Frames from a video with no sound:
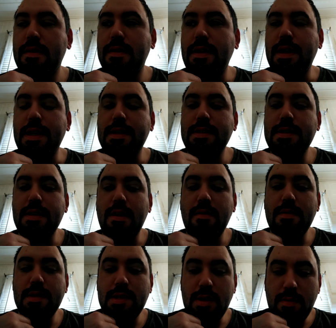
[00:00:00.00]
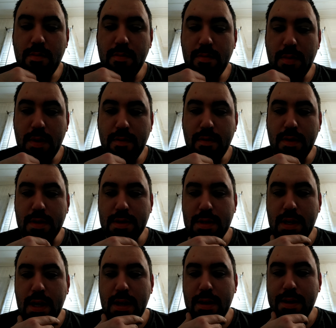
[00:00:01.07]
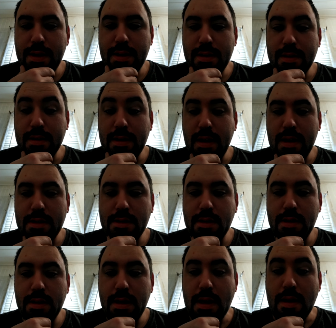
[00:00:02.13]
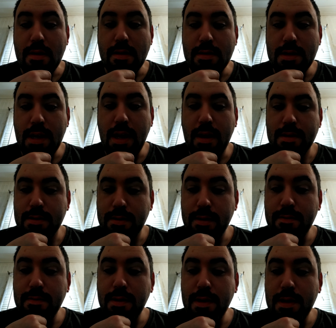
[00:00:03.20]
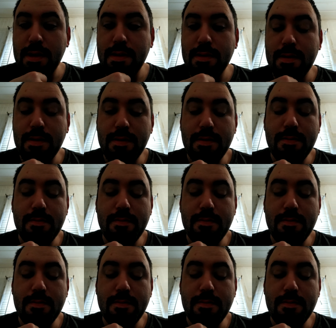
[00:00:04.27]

like some some of us out here actually need our tax refund.